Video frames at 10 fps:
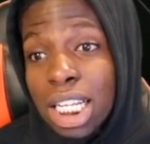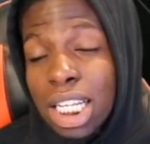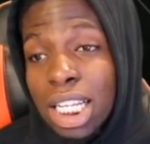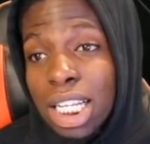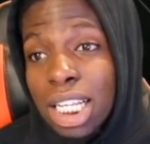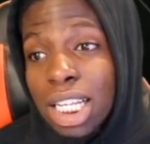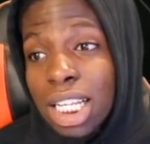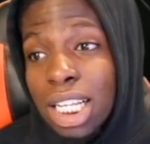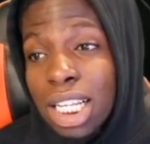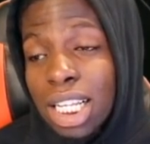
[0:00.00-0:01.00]

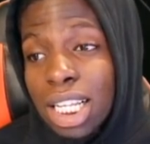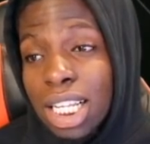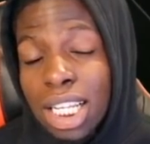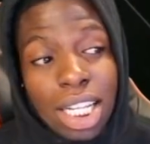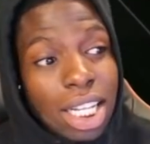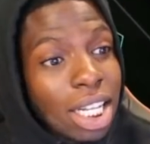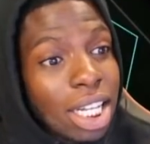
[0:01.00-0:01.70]
(no one is talking)